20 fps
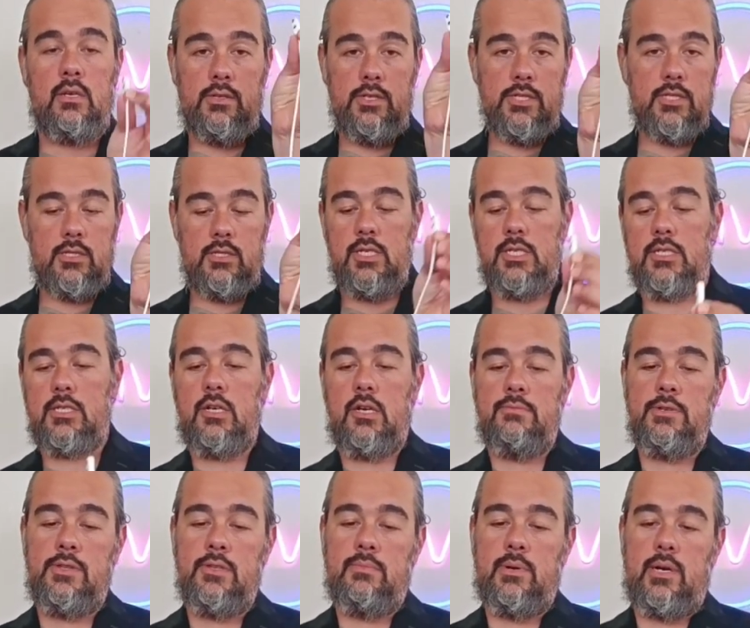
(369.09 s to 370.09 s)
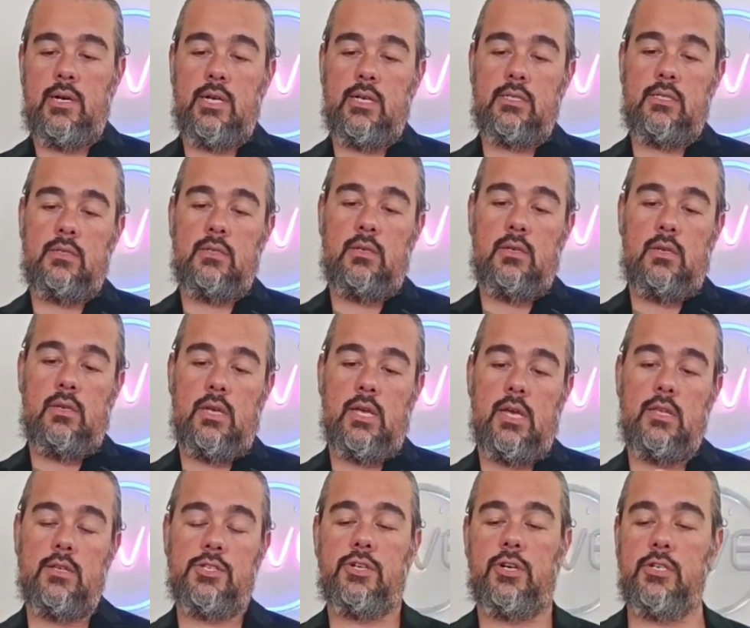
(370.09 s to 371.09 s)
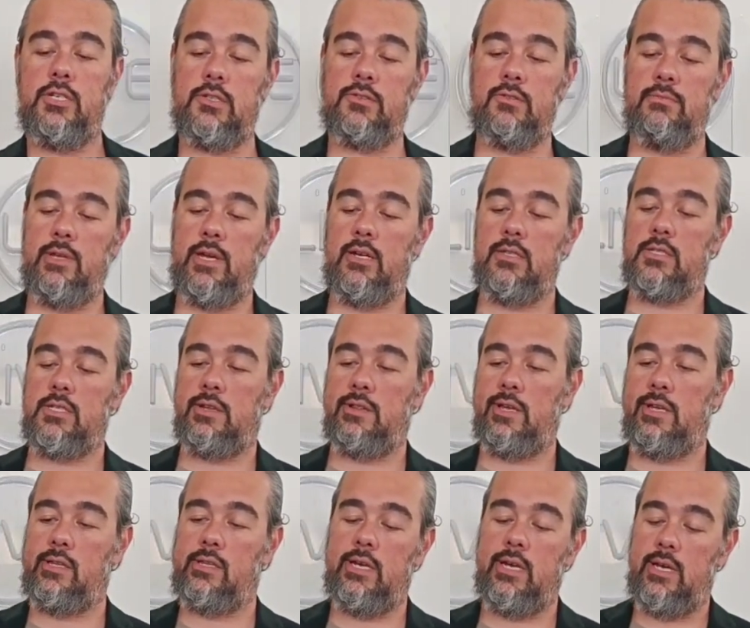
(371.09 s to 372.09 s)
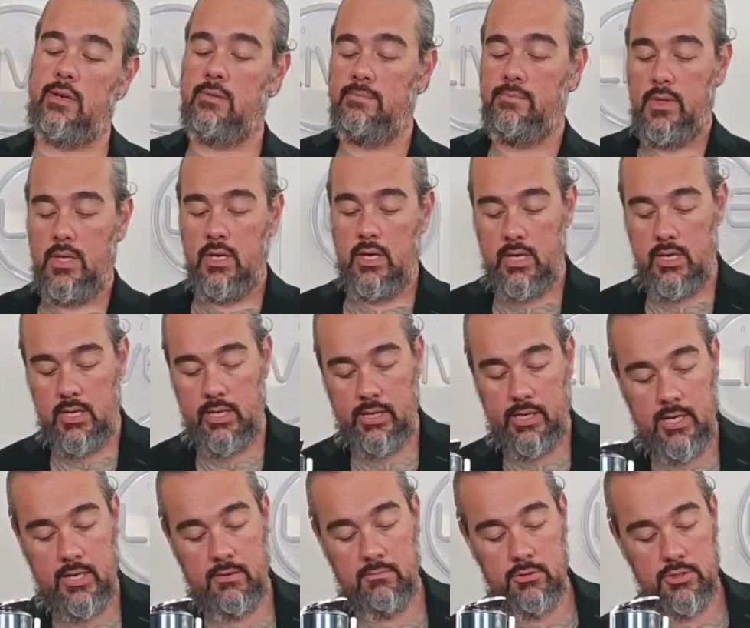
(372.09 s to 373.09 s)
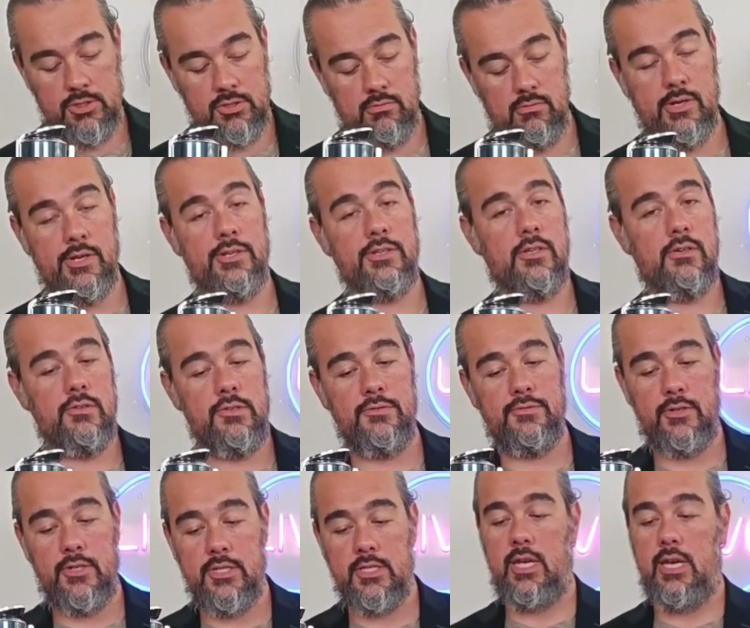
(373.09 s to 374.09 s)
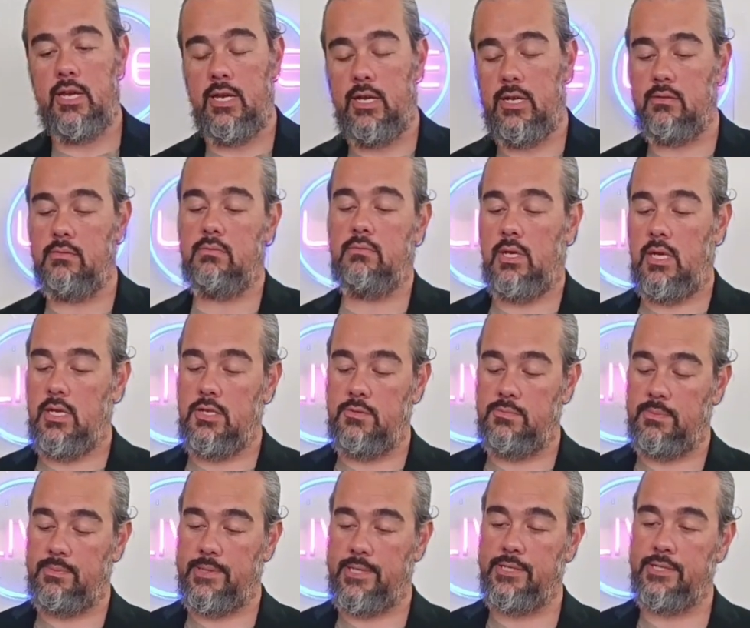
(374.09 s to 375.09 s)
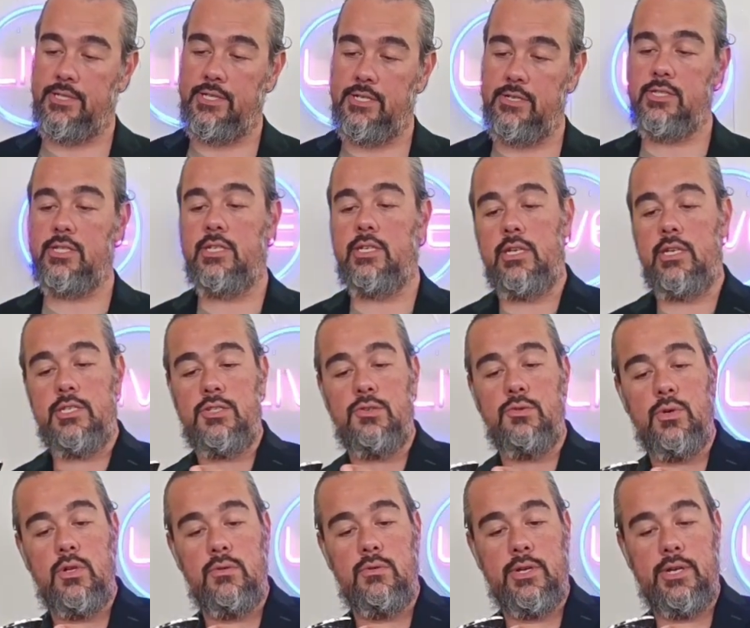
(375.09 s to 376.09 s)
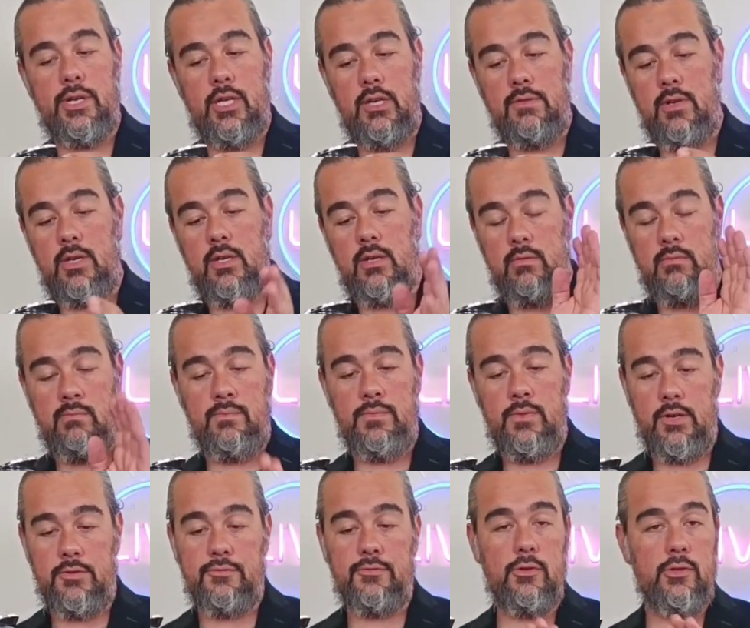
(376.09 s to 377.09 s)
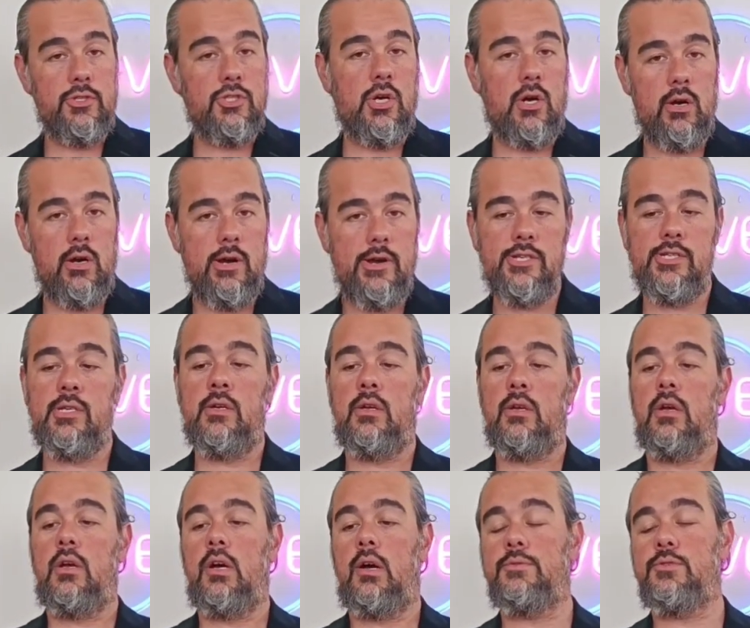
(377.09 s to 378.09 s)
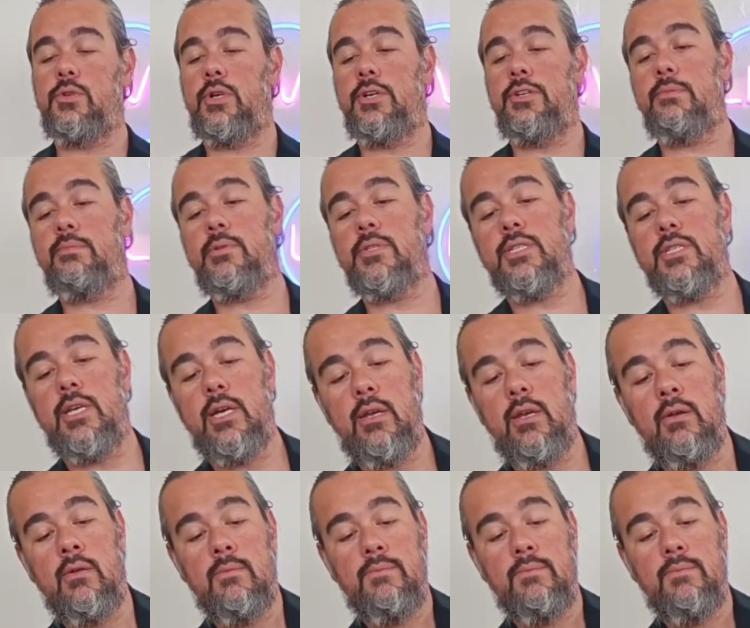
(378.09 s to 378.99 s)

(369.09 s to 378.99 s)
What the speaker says: This does come in the box, and it charges from the outside like that. Again, what you'll want to do when you first get it and you're preparing to use it is you will want to give it a full charge up to 100%.